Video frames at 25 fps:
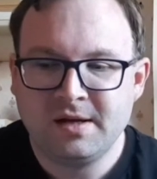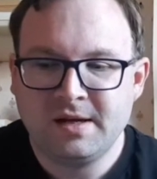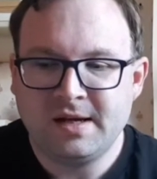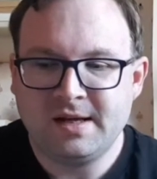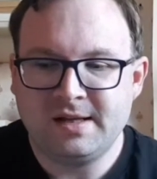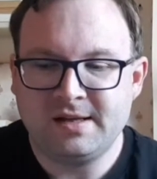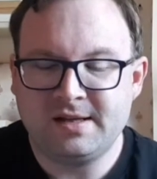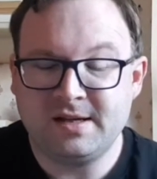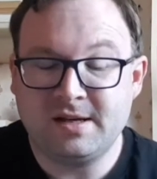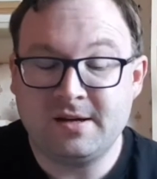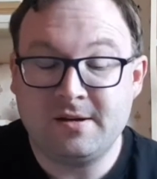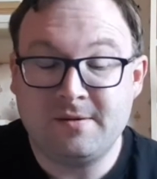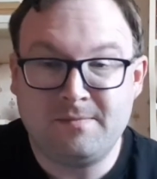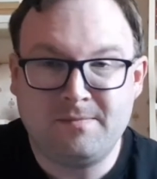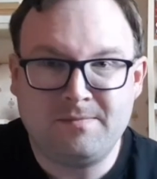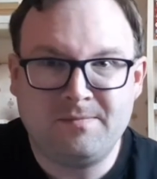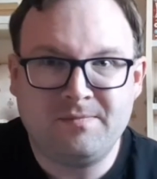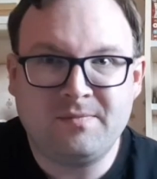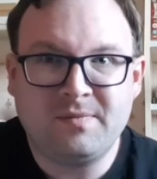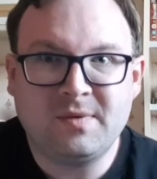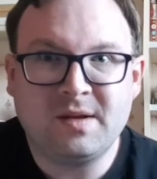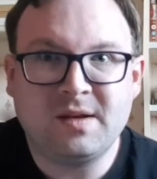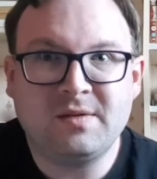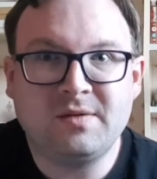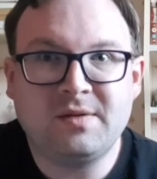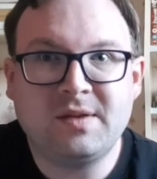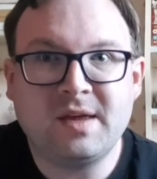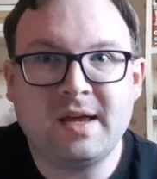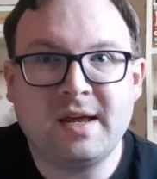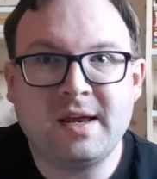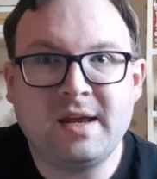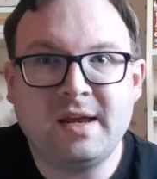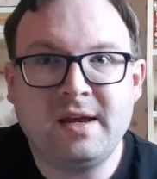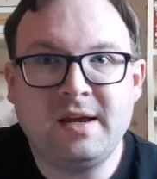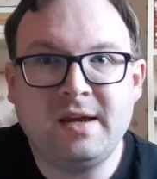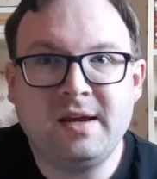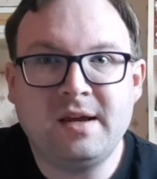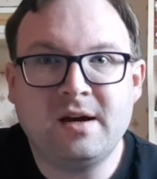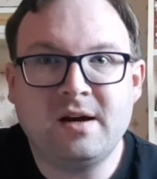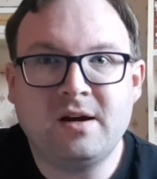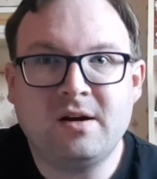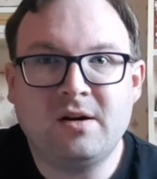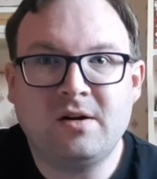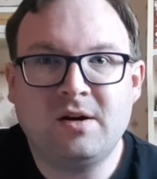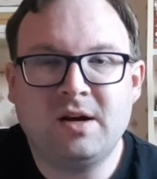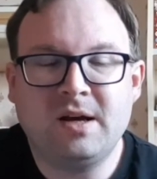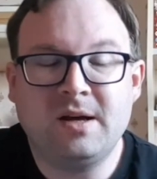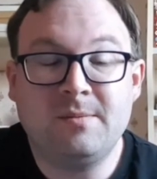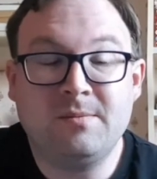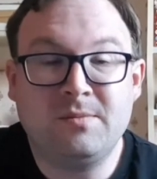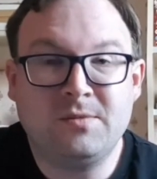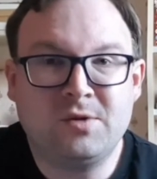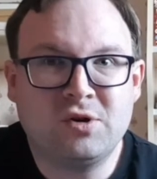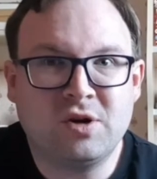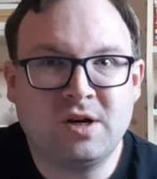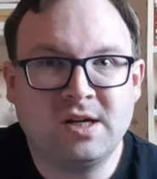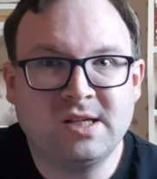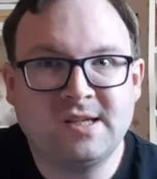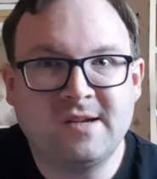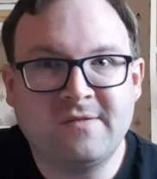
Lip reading: And they are trying